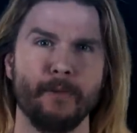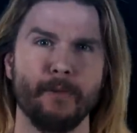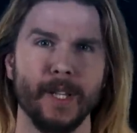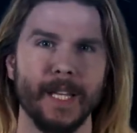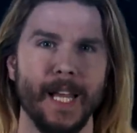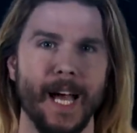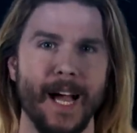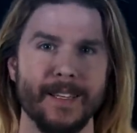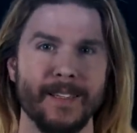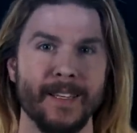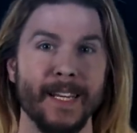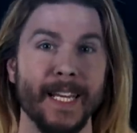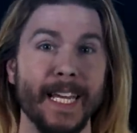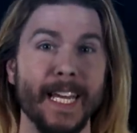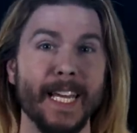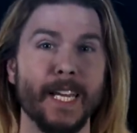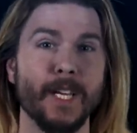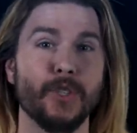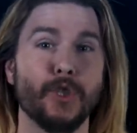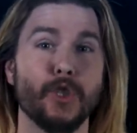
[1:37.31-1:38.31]

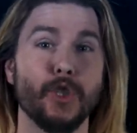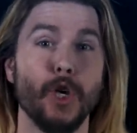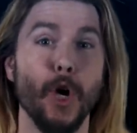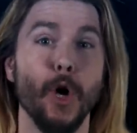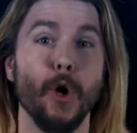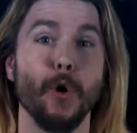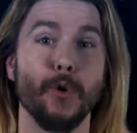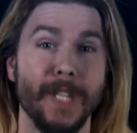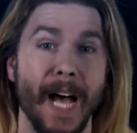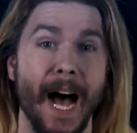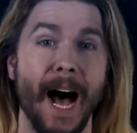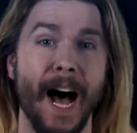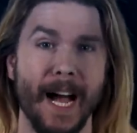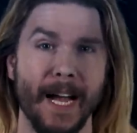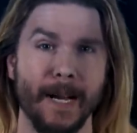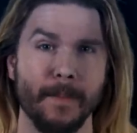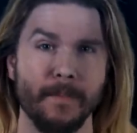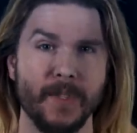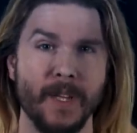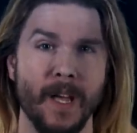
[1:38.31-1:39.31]
velocity. It is 2
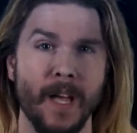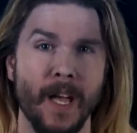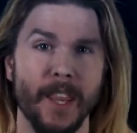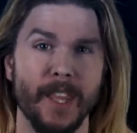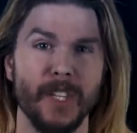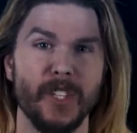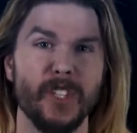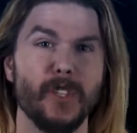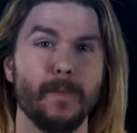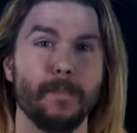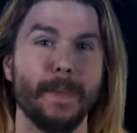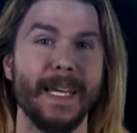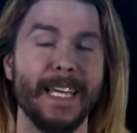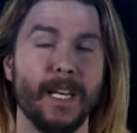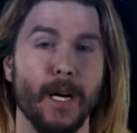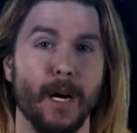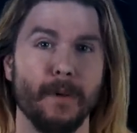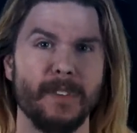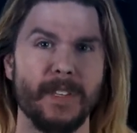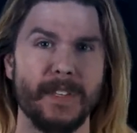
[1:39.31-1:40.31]
times the
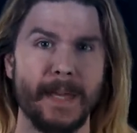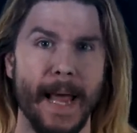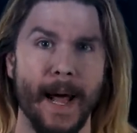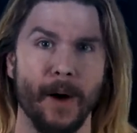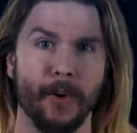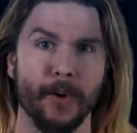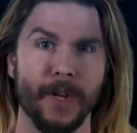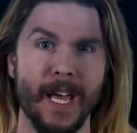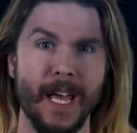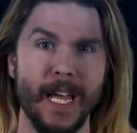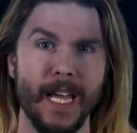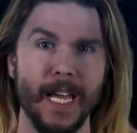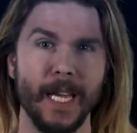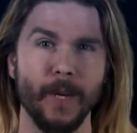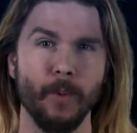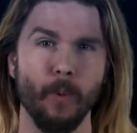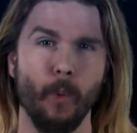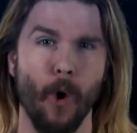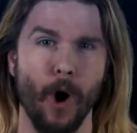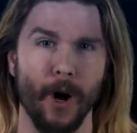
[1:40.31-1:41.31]
speed of sound
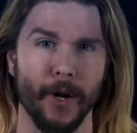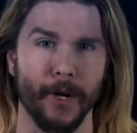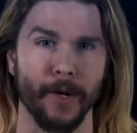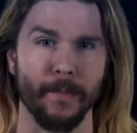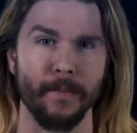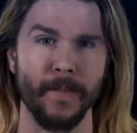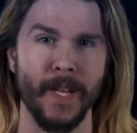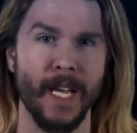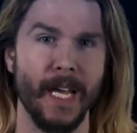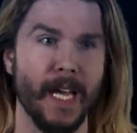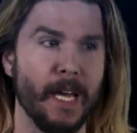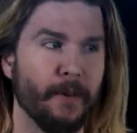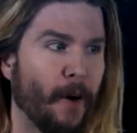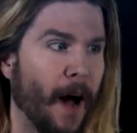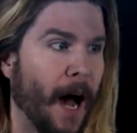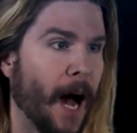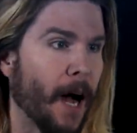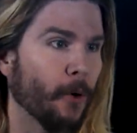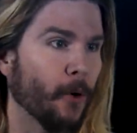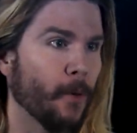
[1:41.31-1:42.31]
in water.
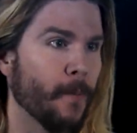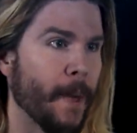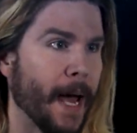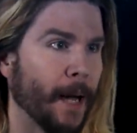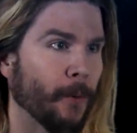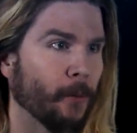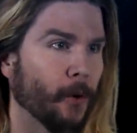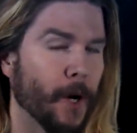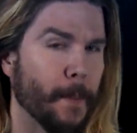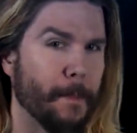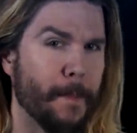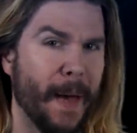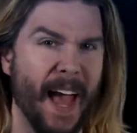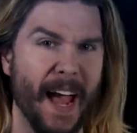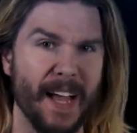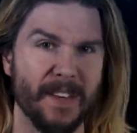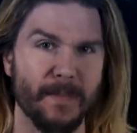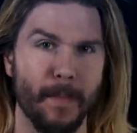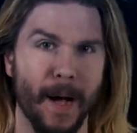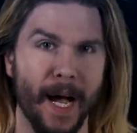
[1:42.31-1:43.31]
If Aquaman were to
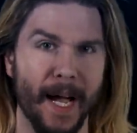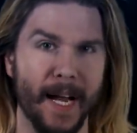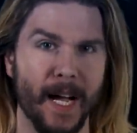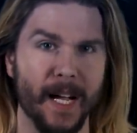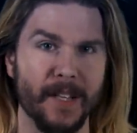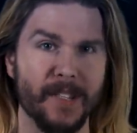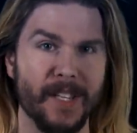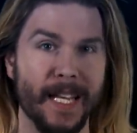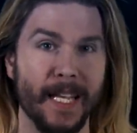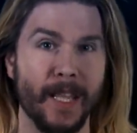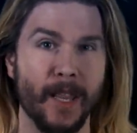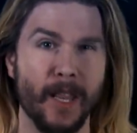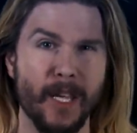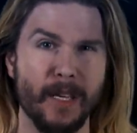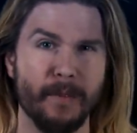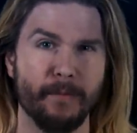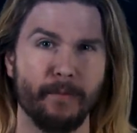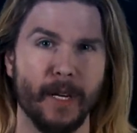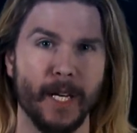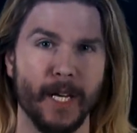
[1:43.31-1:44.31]
pass by us in
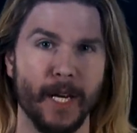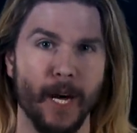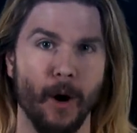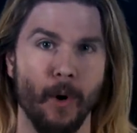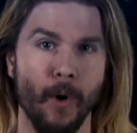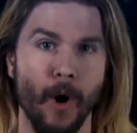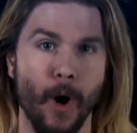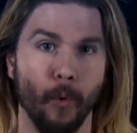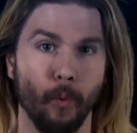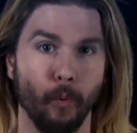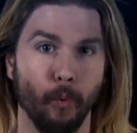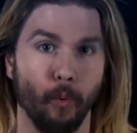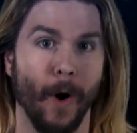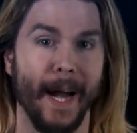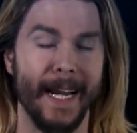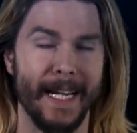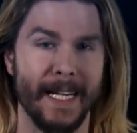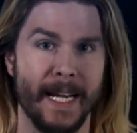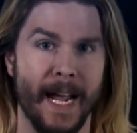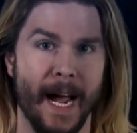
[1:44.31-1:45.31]
this video
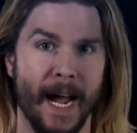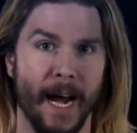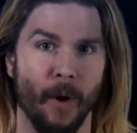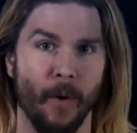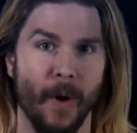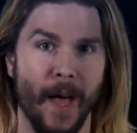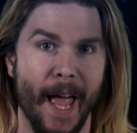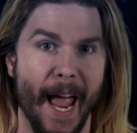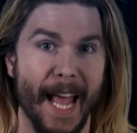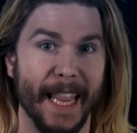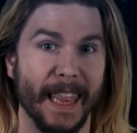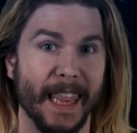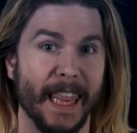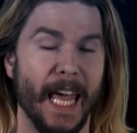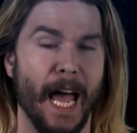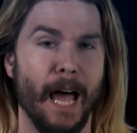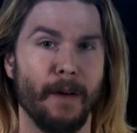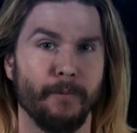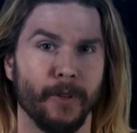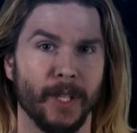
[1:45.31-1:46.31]
right now
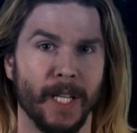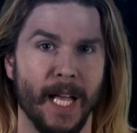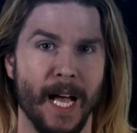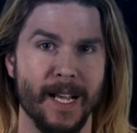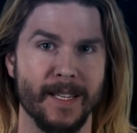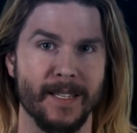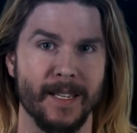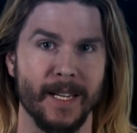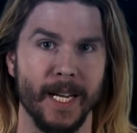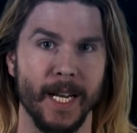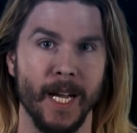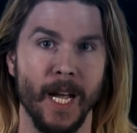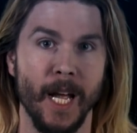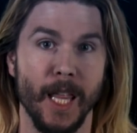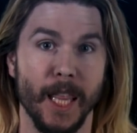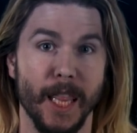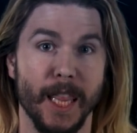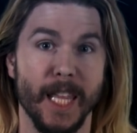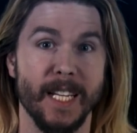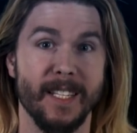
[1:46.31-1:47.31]
at that velocity,
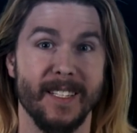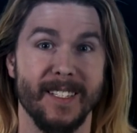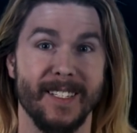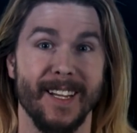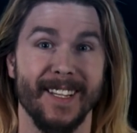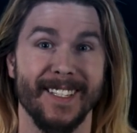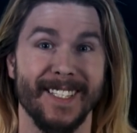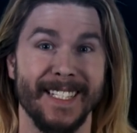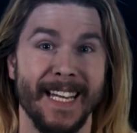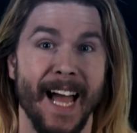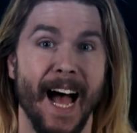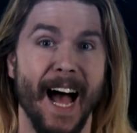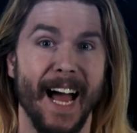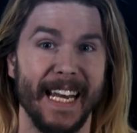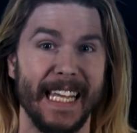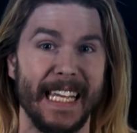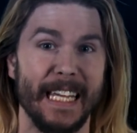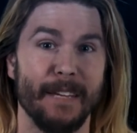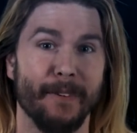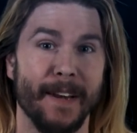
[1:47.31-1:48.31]
this does
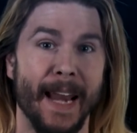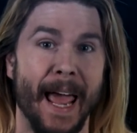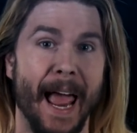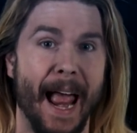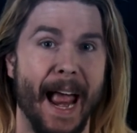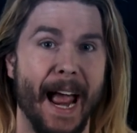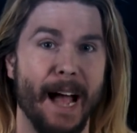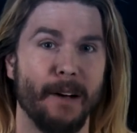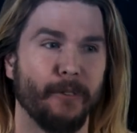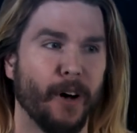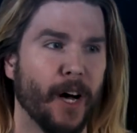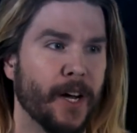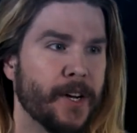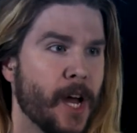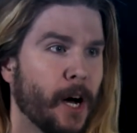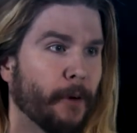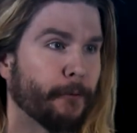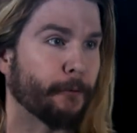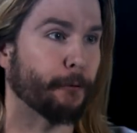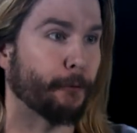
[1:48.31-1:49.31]
not even have
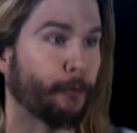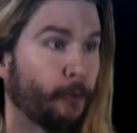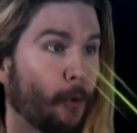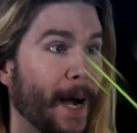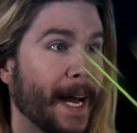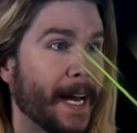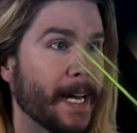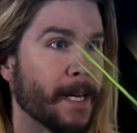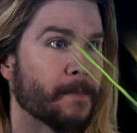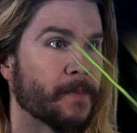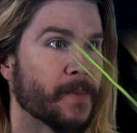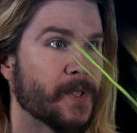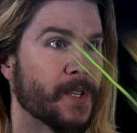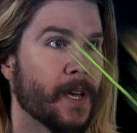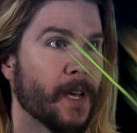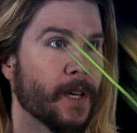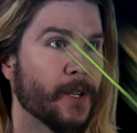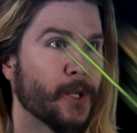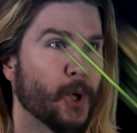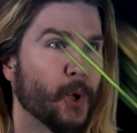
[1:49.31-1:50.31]
enough
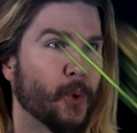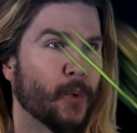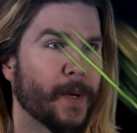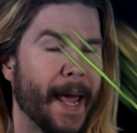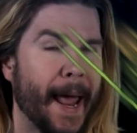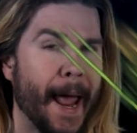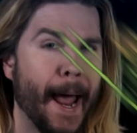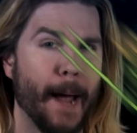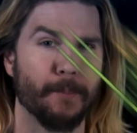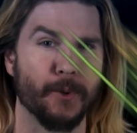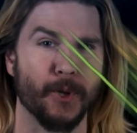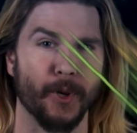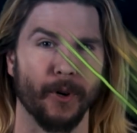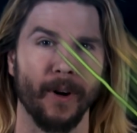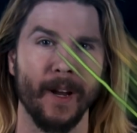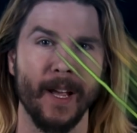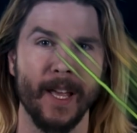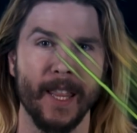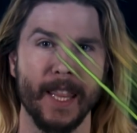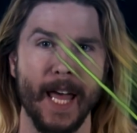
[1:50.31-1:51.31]
frames to
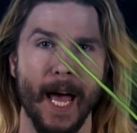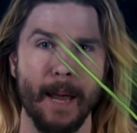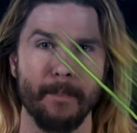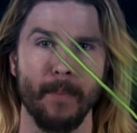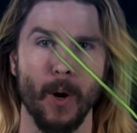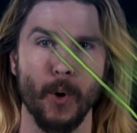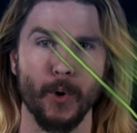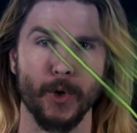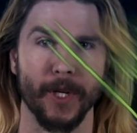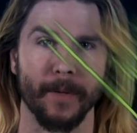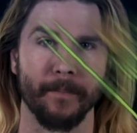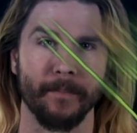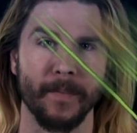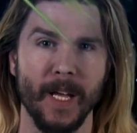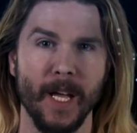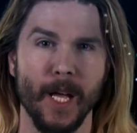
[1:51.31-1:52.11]
capture that motion.